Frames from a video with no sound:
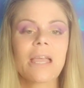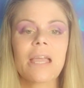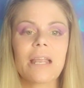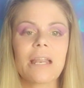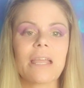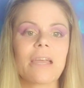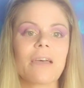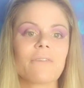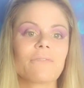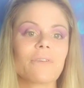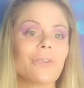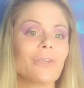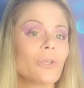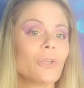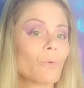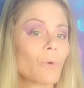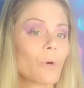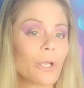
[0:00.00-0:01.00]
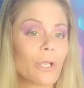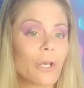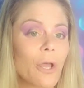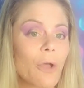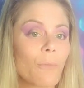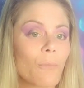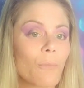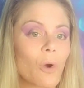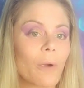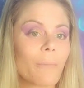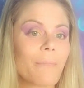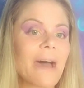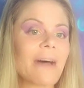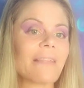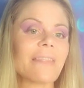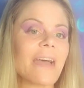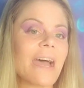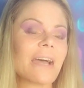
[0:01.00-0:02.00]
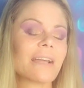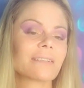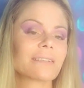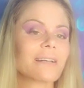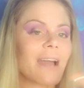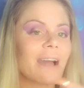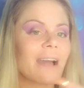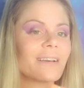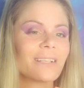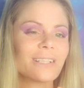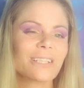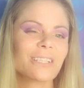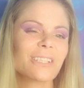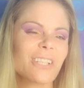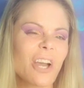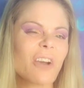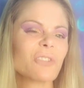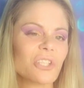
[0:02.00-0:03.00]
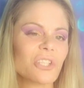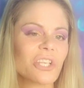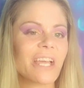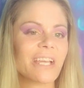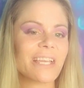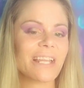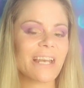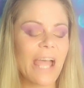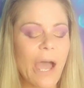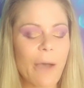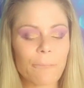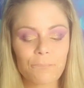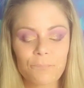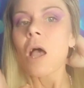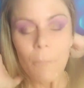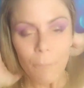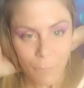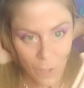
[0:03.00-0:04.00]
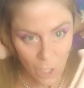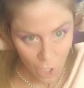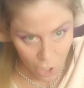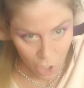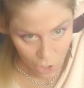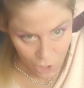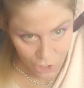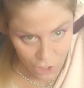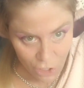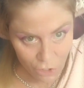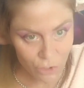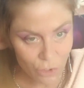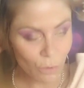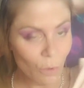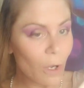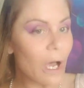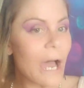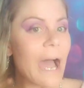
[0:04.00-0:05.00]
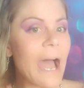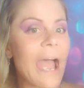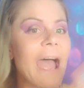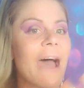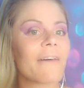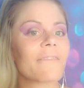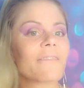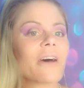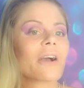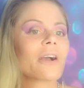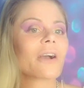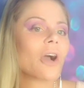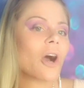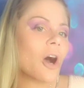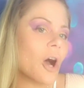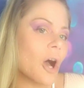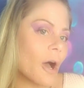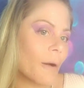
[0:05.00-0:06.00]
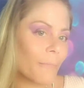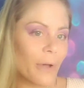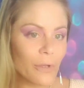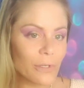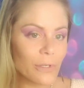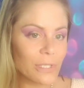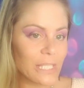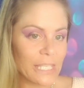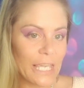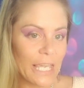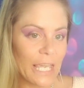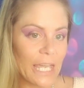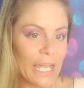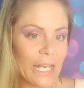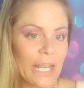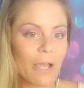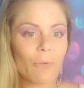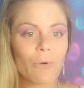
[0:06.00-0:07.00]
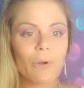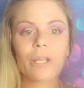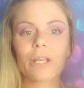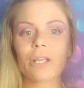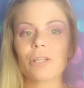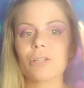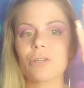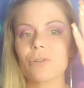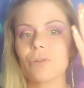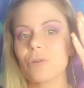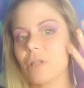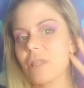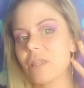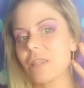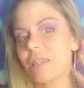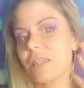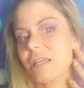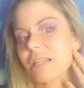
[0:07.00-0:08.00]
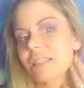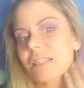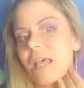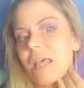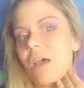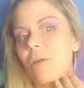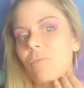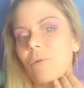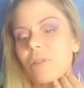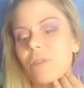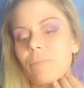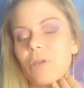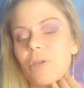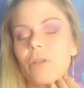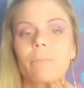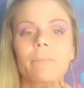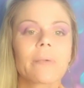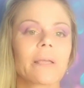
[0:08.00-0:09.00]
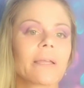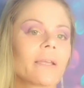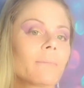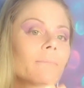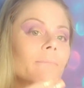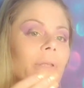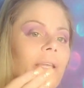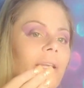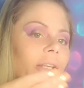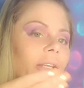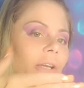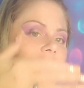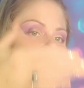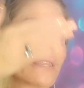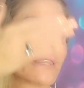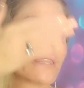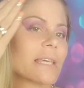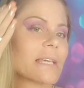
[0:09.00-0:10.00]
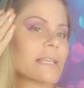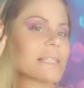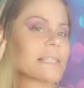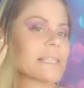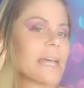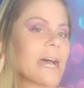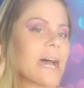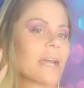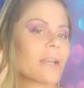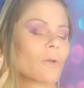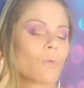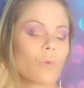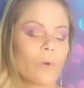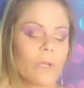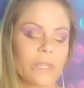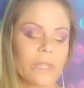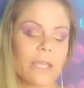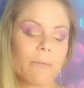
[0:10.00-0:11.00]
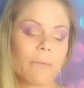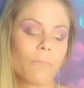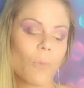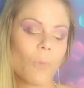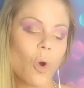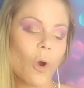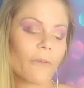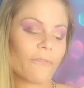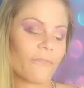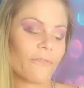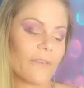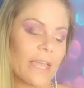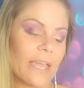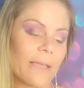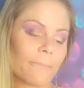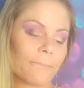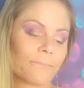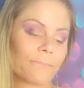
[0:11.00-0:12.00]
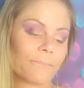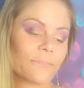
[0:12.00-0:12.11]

And if you want to know more about that, go check it out. Per usual, I have combo skin, and we're going to do this side with the Beauty Blender and this side with the Morphe